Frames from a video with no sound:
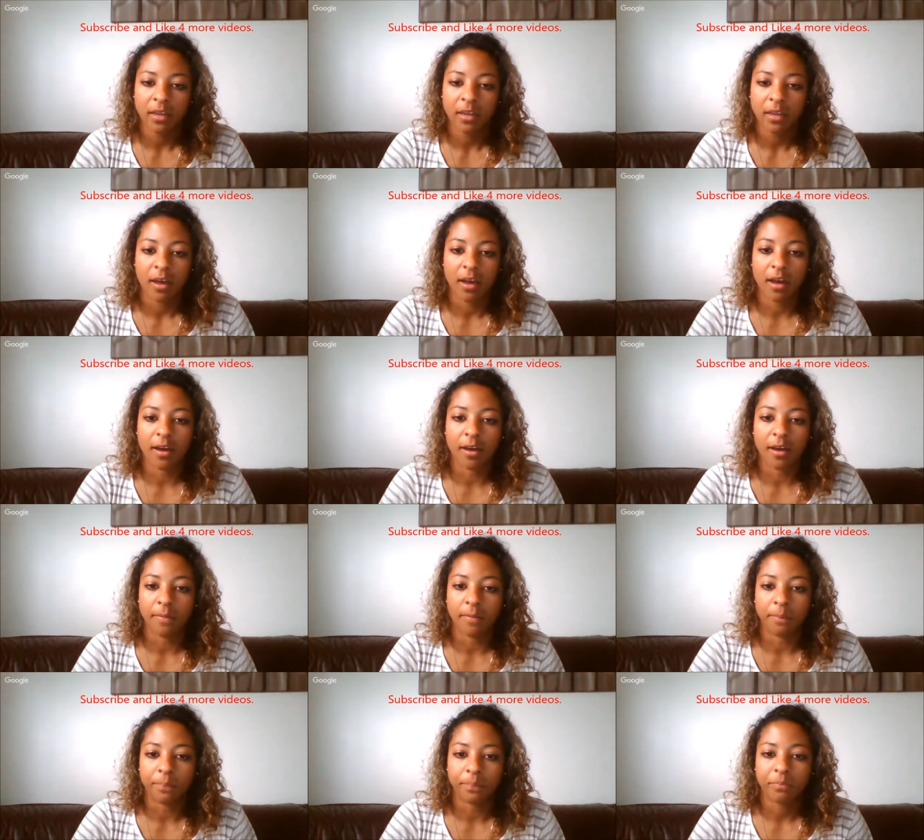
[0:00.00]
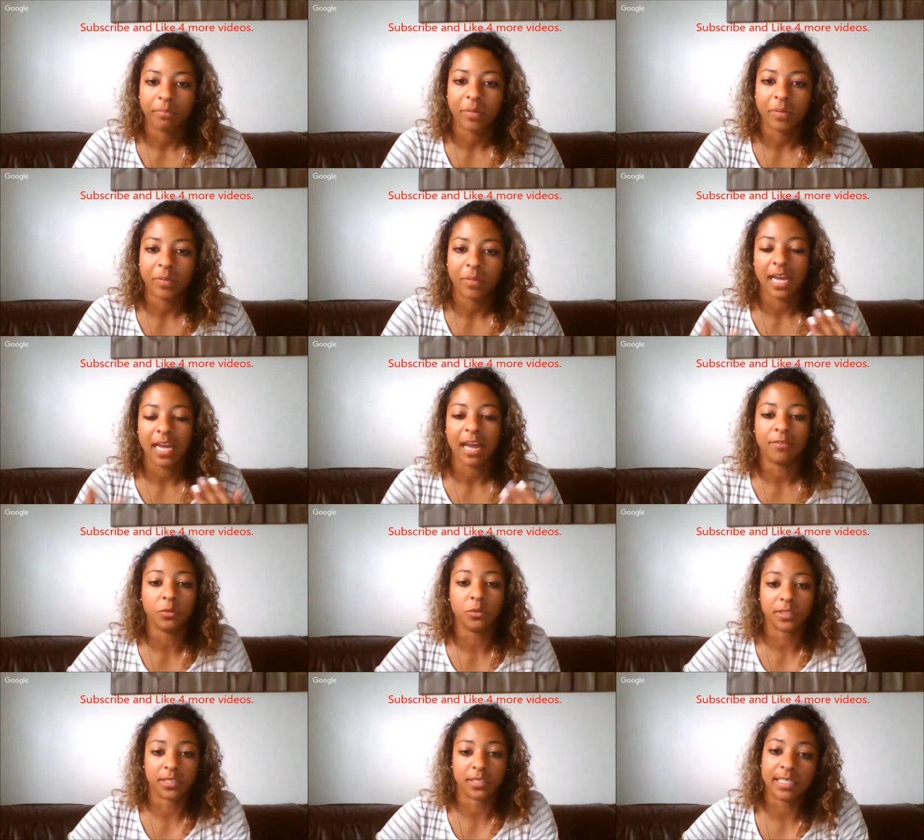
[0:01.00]
um, because I have dual
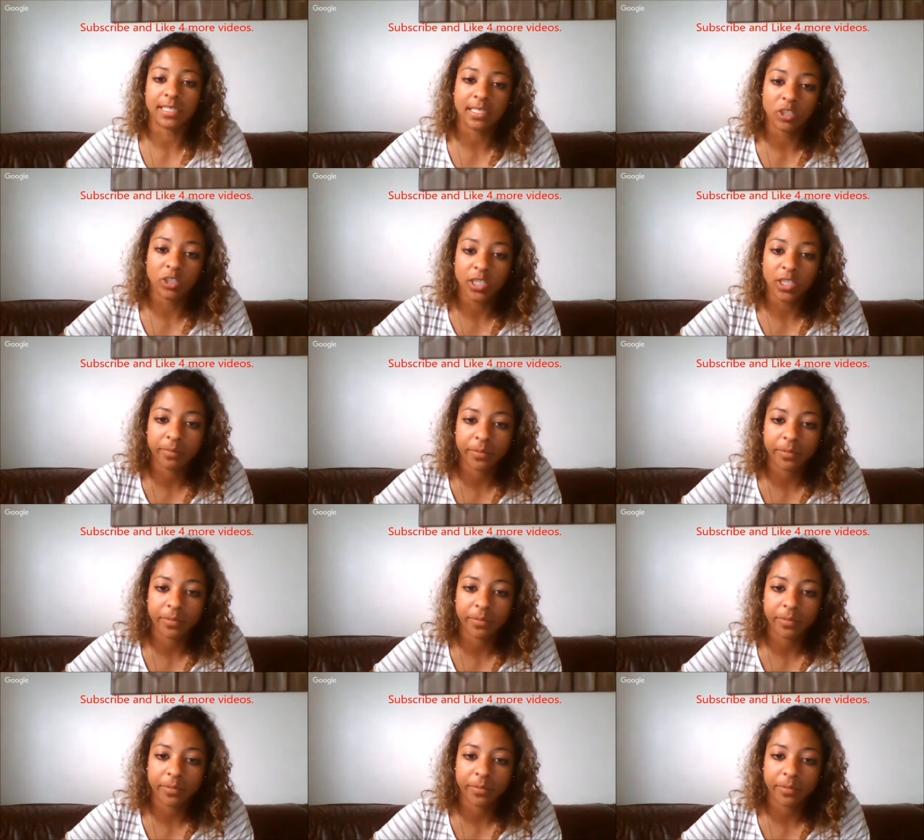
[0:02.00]
citizenship.